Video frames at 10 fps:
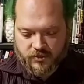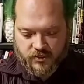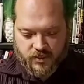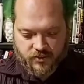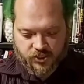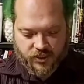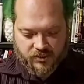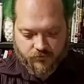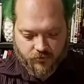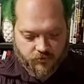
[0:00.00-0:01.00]
is not
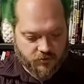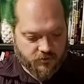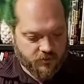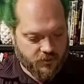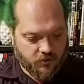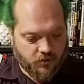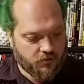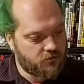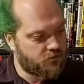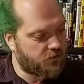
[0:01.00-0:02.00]
adjustable at
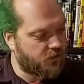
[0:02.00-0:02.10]
all.